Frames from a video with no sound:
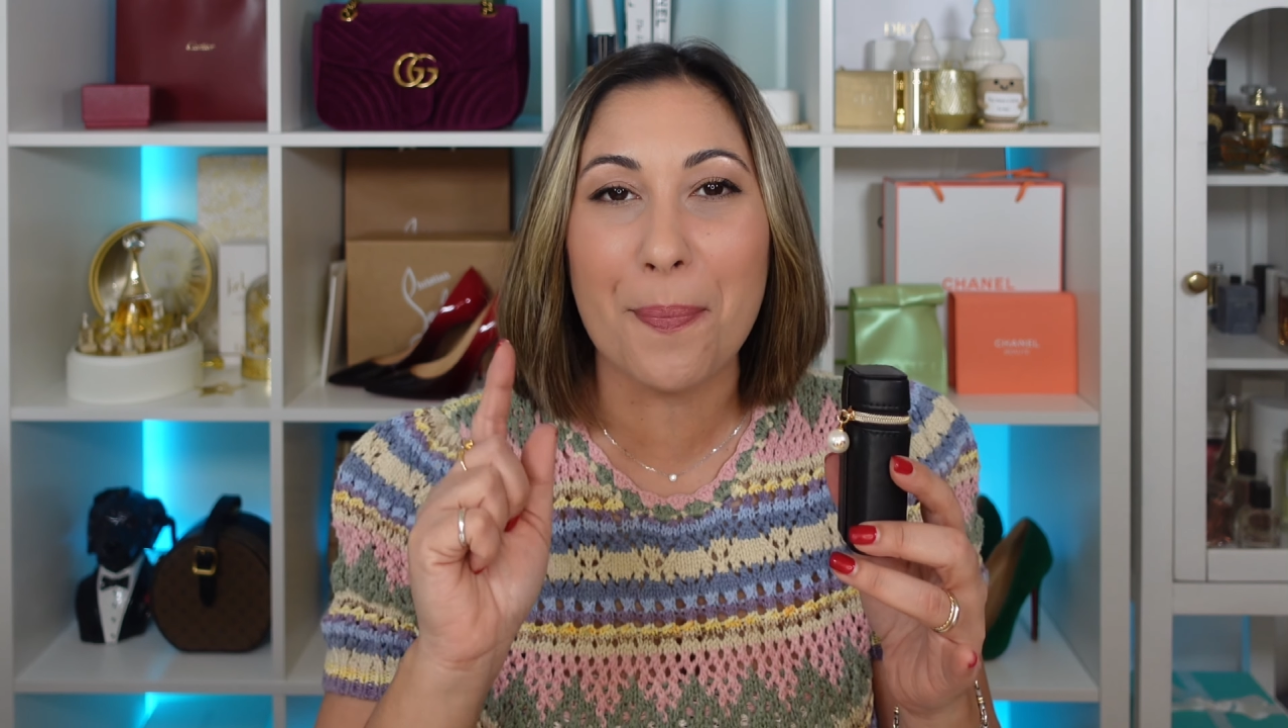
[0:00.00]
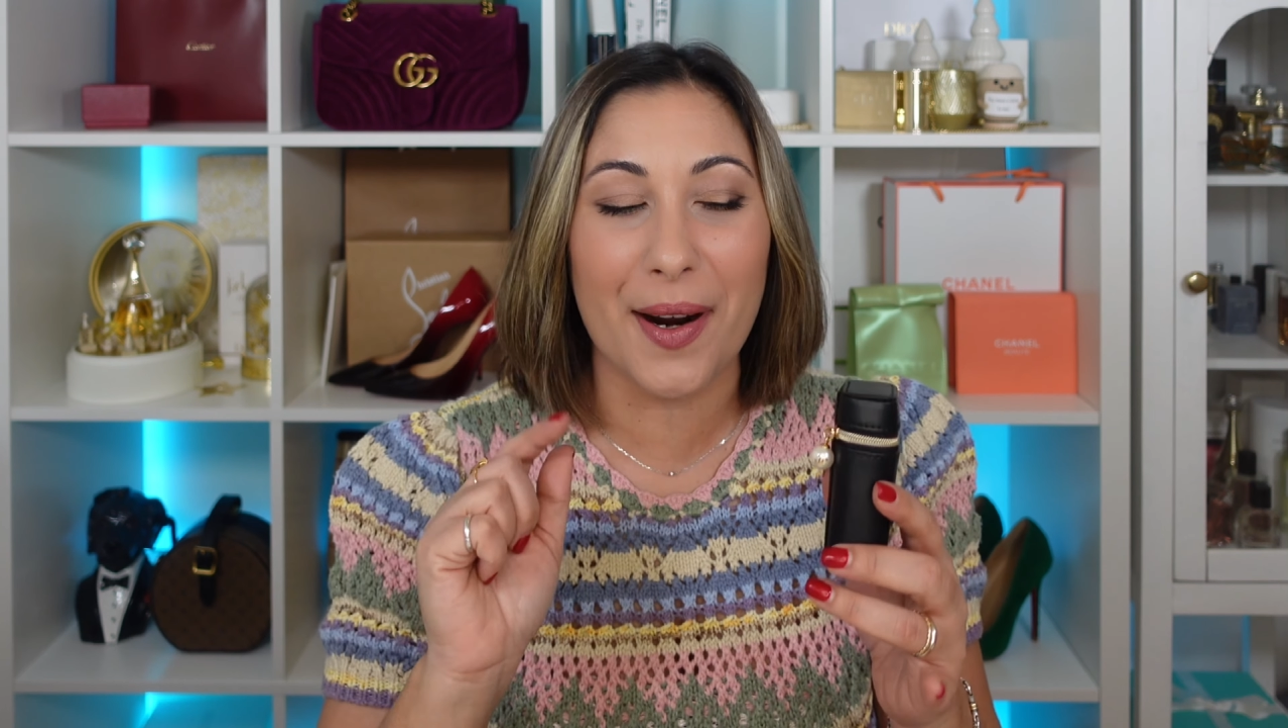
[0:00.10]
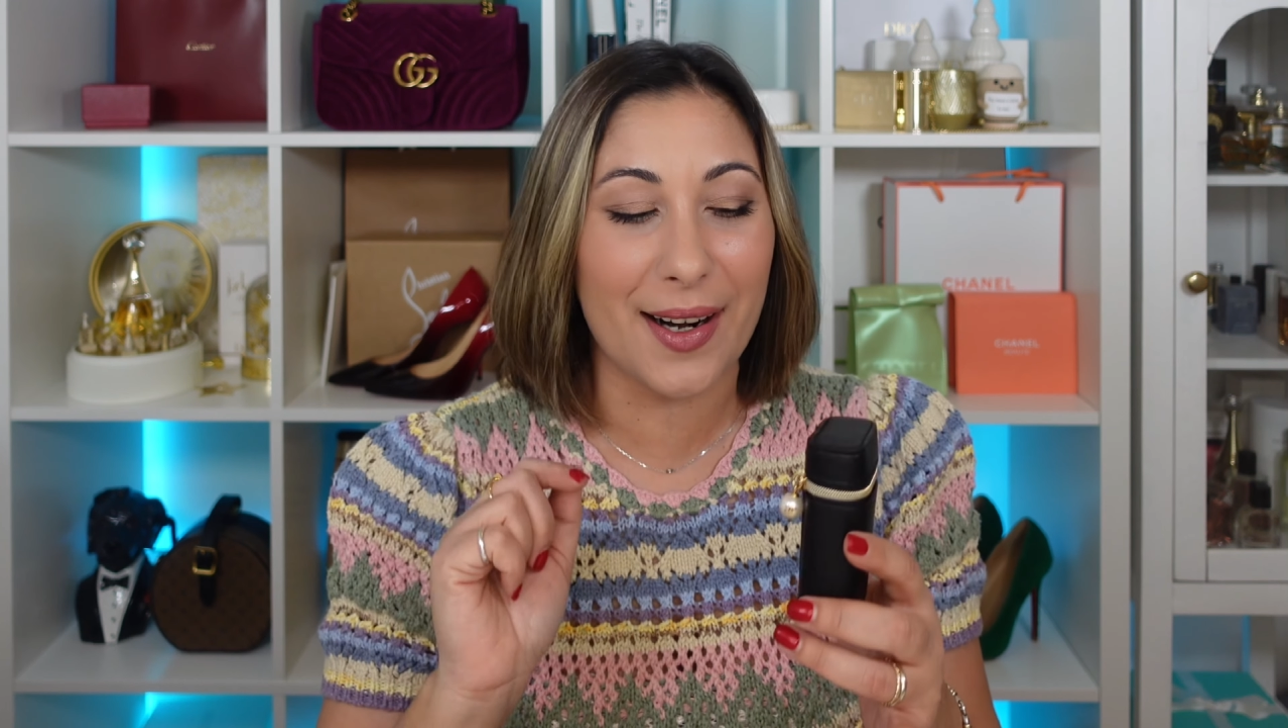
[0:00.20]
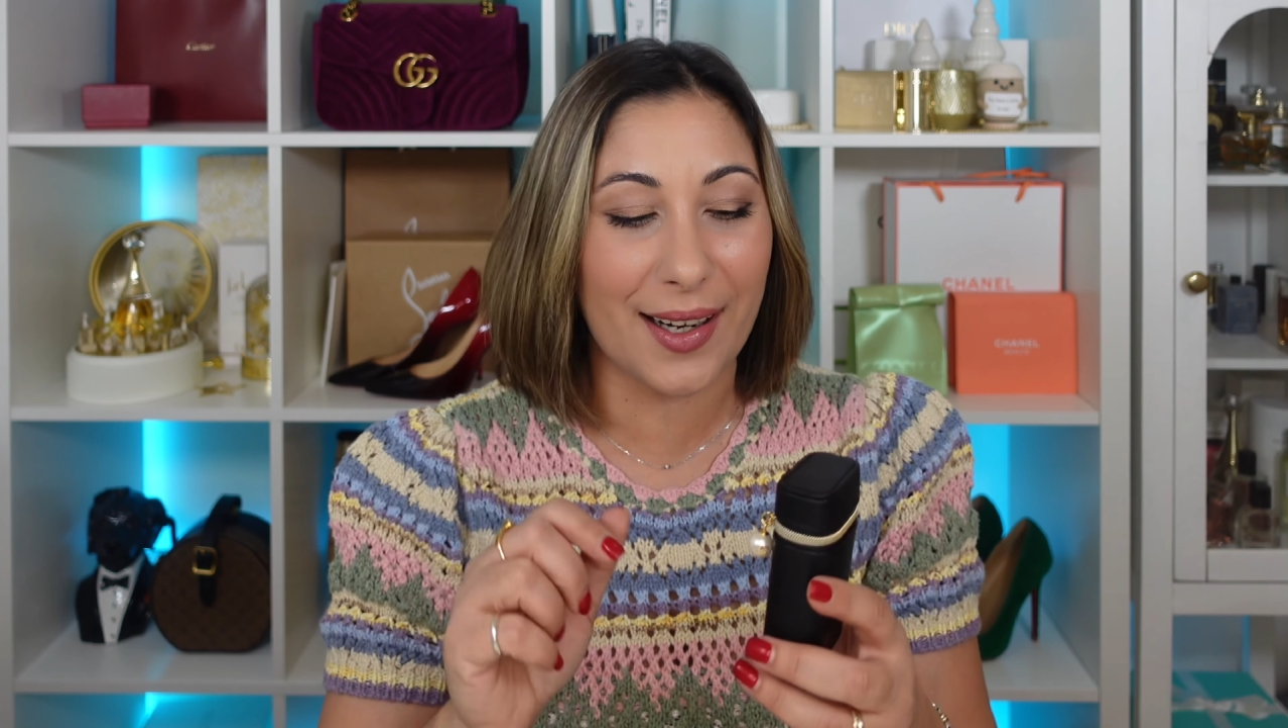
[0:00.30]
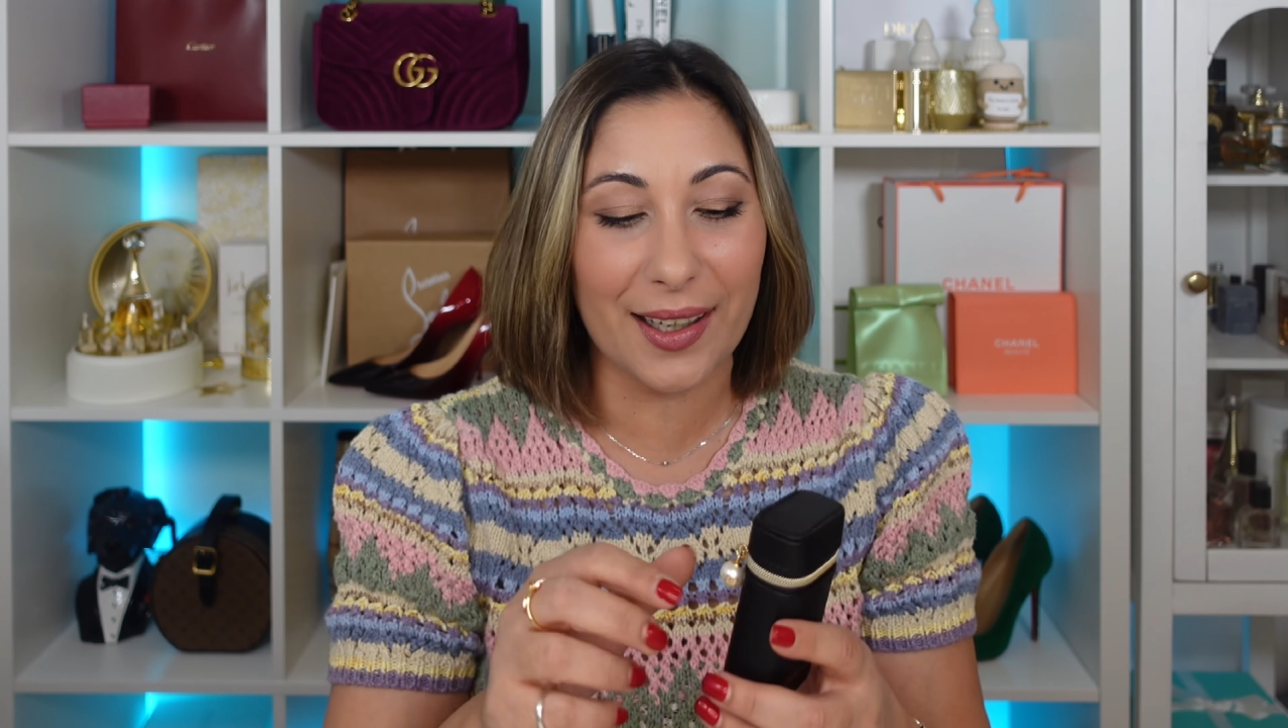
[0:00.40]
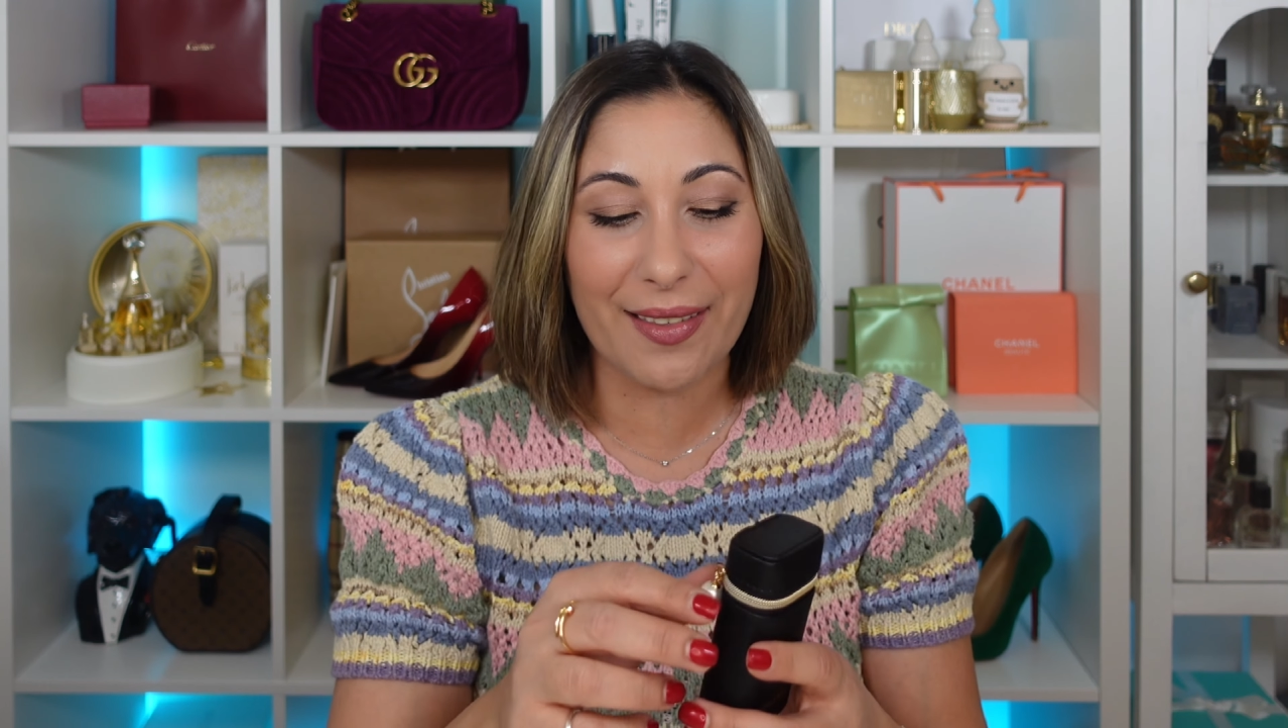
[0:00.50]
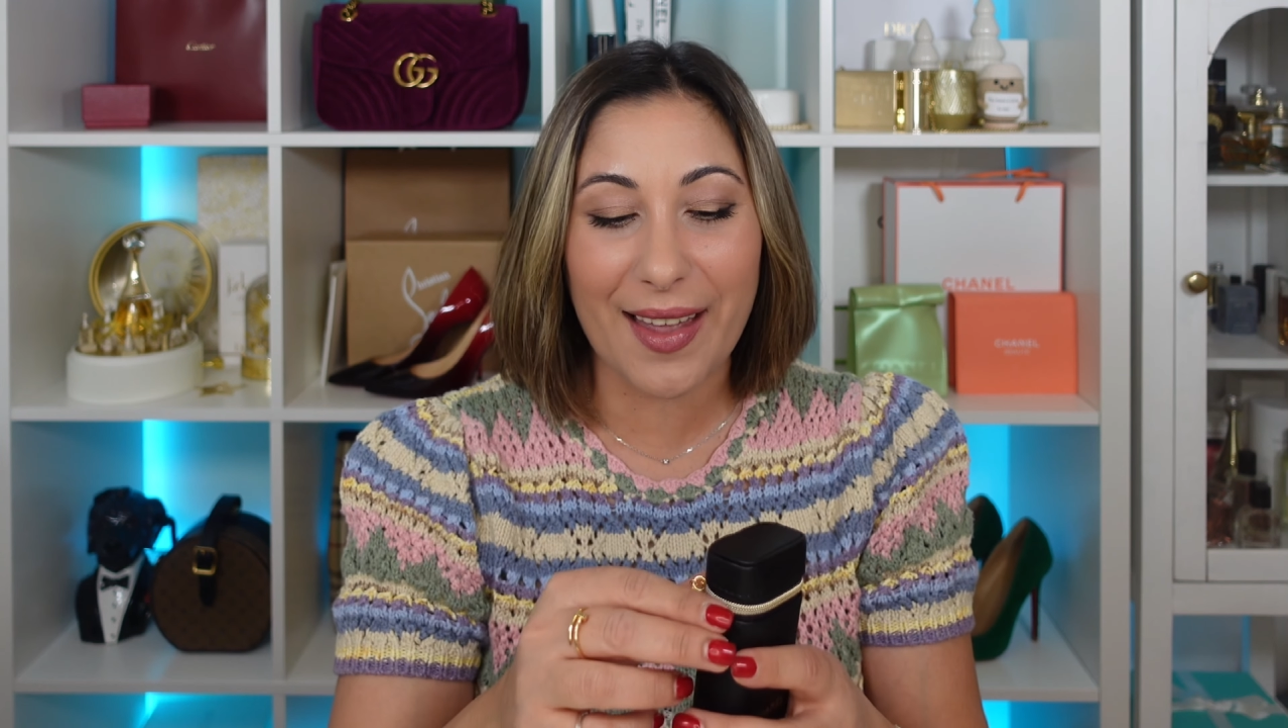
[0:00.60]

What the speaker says: pearl